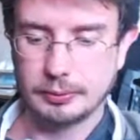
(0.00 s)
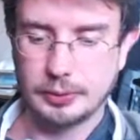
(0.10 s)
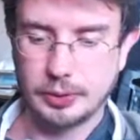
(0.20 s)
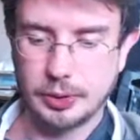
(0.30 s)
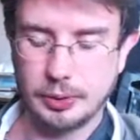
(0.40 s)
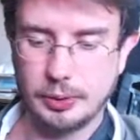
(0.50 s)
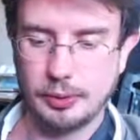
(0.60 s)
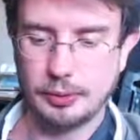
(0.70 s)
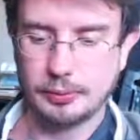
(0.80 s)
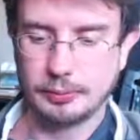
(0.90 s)
Truth.
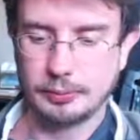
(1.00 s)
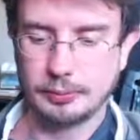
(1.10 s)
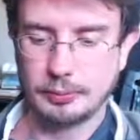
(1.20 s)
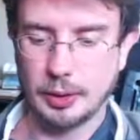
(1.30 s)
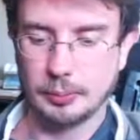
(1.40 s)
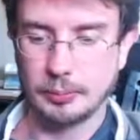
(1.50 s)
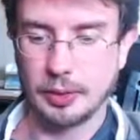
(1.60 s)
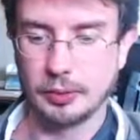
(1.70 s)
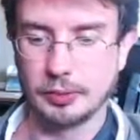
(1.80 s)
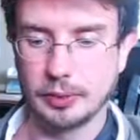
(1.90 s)
No, that's
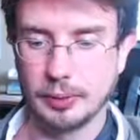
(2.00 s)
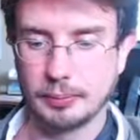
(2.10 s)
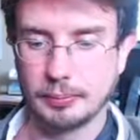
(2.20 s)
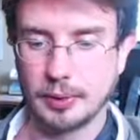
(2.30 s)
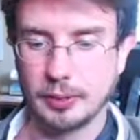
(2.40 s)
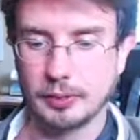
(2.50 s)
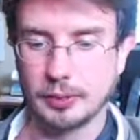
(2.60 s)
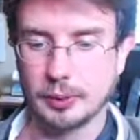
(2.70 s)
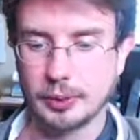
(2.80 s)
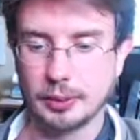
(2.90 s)
all frozen. That's
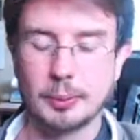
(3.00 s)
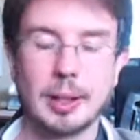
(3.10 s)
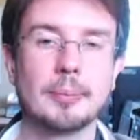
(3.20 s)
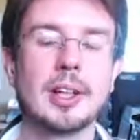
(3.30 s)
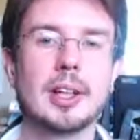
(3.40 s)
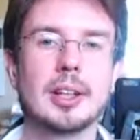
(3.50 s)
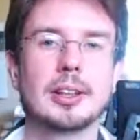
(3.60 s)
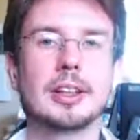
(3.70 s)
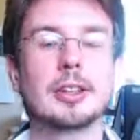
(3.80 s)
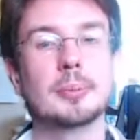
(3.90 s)
unfortunate. Well, you
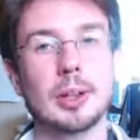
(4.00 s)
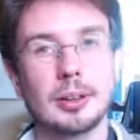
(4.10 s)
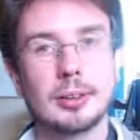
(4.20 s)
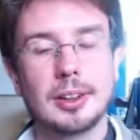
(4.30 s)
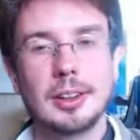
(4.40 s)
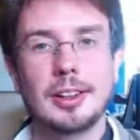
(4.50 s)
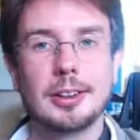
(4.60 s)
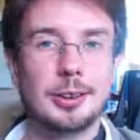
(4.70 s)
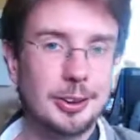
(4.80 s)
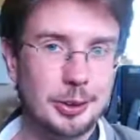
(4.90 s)
need the Mirror, you
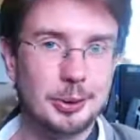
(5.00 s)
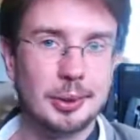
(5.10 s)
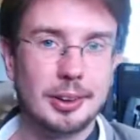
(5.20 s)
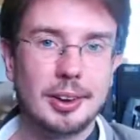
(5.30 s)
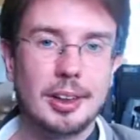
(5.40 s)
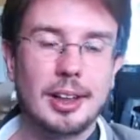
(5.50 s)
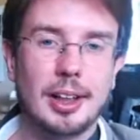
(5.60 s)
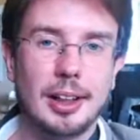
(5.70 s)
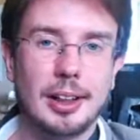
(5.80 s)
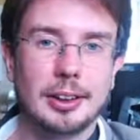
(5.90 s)
need Jurh,
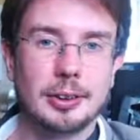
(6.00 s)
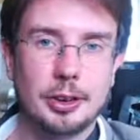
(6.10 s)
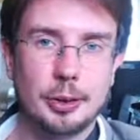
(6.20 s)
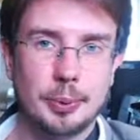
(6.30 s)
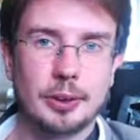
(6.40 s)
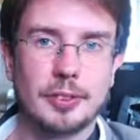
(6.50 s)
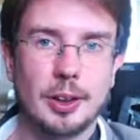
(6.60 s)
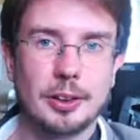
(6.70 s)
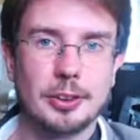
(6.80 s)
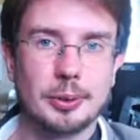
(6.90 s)
you need the Book of
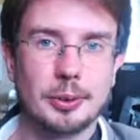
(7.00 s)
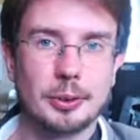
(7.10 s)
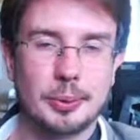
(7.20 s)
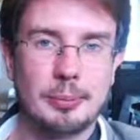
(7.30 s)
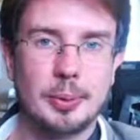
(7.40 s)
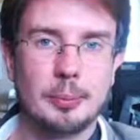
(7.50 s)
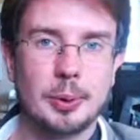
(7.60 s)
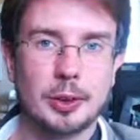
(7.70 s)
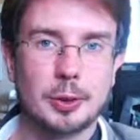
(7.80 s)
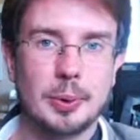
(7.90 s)
Knowledge in order to ramp up your
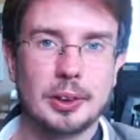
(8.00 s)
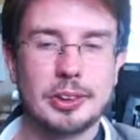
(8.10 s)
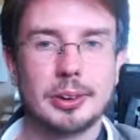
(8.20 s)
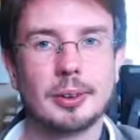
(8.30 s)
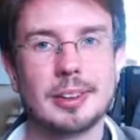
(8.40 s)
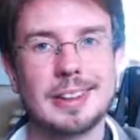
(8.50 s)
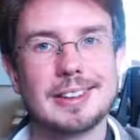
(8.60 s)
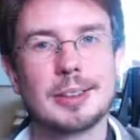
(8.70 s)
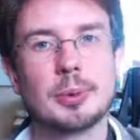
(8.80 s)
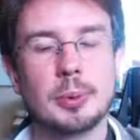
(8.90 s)
experience. You're going to need
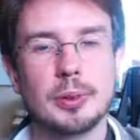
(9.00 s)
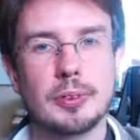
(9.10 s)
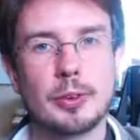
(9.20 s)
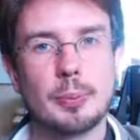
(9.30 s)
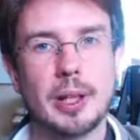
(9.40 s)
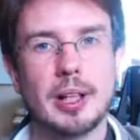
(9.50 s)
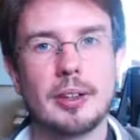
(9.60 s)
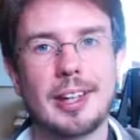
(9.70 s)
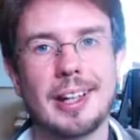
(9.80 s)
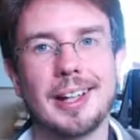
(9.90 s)
some removal spells,
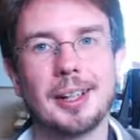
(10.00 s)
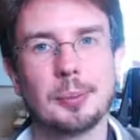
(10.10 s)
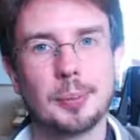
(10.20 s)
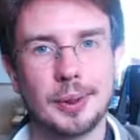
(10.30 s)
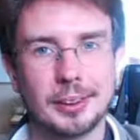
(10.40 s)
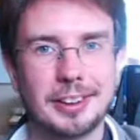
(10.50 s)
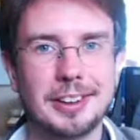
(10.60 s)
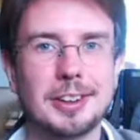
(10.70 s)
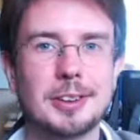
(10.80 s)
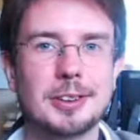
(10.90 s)
and
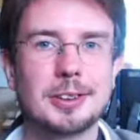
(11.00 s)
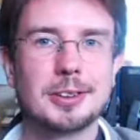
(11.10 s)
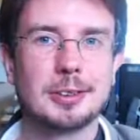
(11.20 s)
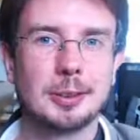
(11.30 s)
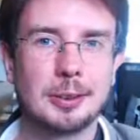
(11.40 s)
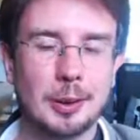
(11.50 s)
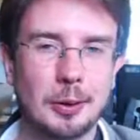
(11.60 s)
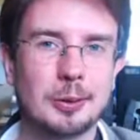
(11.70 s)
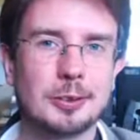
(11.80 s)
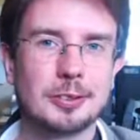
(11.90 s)
please
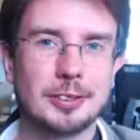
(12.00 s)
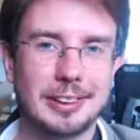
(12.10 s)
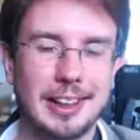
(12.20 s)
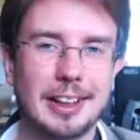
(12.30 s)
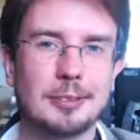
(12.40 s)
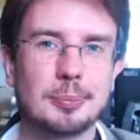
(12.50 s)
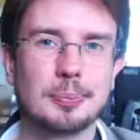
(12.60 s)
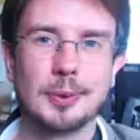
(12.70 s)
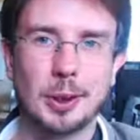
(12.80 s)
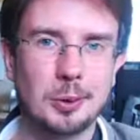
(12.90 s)
don't forget,
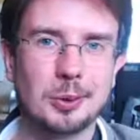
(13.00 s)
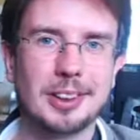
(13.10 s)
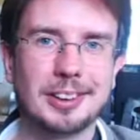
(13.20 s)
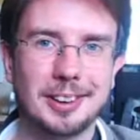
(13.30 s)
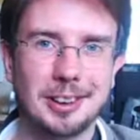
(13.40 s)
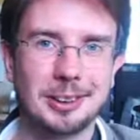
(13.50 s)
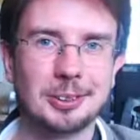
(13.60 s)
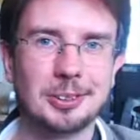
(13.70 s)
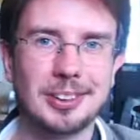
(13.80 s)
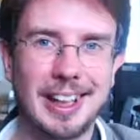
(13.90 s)
don't
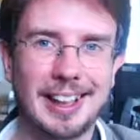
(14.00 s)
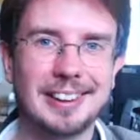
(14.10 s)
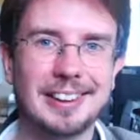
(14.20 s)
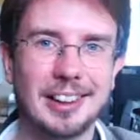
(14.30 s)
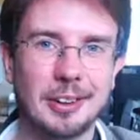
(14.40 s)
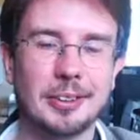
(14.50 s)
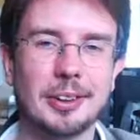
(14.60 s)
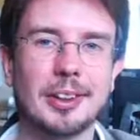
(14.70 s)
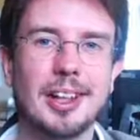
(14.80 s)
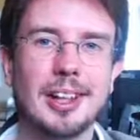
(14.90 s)
include any
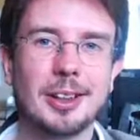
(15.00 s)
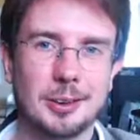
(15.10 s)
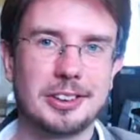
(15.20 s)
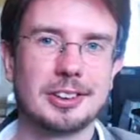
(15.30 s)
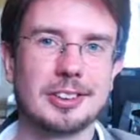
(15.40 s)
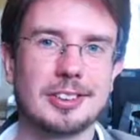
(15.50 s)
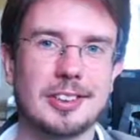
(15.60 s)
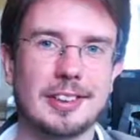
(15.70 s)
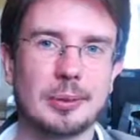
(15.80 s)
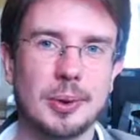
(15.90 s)
other creatures than
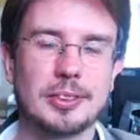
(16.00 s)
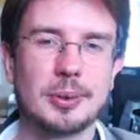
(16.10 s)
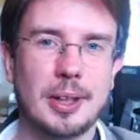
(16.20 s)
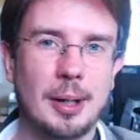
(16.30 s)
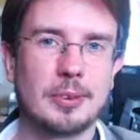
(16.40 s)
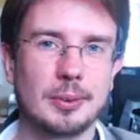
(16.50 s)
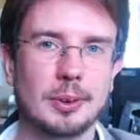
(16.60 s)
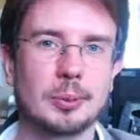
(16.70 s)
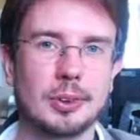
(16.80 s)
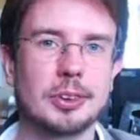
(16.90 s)
the ones you absolutely
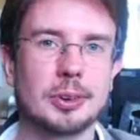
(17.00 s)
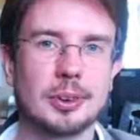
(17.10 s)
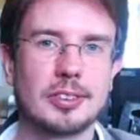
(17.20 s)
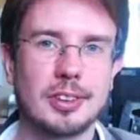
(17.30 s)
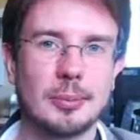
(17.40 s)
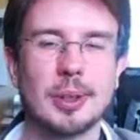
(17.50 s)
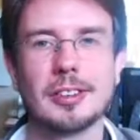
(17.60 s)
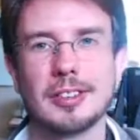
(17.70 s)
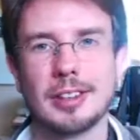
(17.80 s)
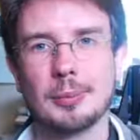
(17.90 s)
want Jurh to summon. It's
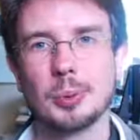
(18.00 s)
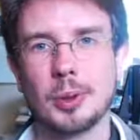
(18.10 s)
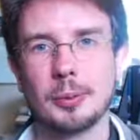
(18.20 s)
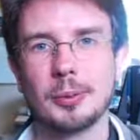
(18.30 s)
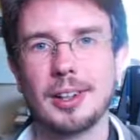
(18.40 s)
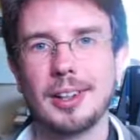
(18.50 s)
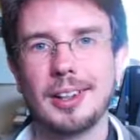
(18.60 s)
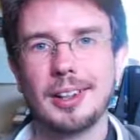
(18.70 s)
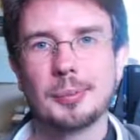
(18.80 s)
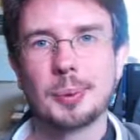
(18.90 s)
the number one
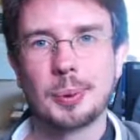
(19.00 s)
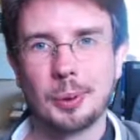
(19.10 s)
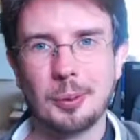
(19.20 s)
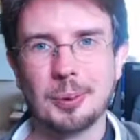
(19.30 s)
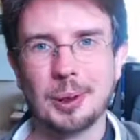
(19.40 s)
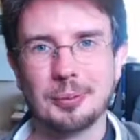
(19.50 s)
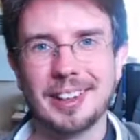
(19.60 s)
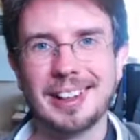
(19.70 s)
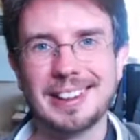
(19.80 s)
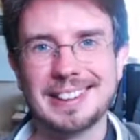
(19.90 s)
problem that
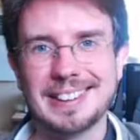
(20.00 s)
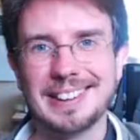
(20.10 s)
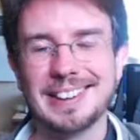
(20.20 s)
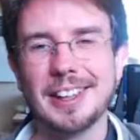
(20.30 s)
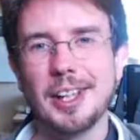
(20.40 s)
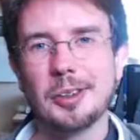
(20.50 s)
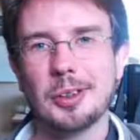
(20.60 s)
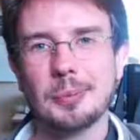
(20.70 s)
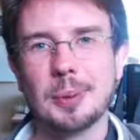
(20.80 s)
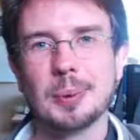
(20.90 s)
I see when
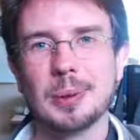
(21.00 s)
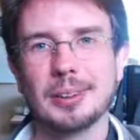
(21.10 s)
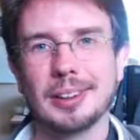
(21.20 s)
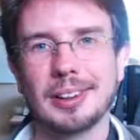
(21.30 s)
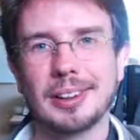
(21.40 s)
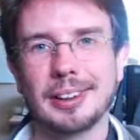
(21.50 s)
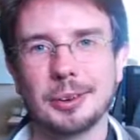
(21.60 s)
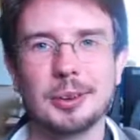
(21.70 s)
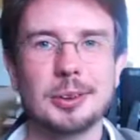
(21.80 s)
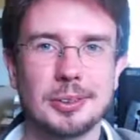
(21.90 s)
people who are
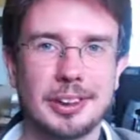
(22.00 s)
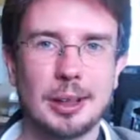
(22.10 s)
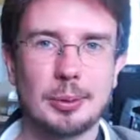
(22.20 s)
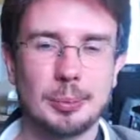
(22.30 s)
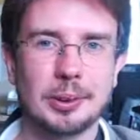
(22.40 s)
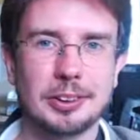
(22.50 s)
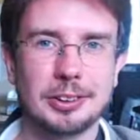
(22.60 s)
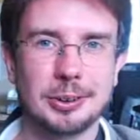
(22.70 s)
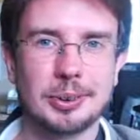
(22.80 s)
new to the game are building Jurh